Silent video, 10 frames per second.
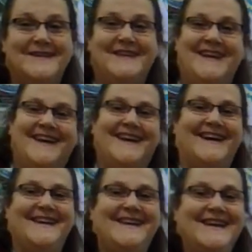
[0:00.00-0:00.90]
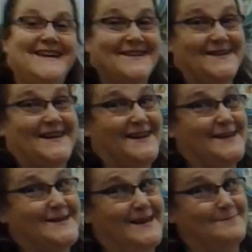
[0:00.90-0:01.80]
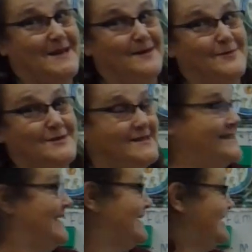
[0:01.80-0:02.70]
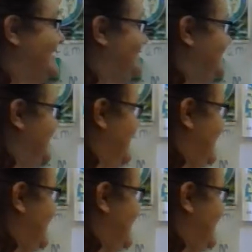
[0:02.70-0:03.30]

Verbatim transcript: Yeah, you're getting good at being word detectives.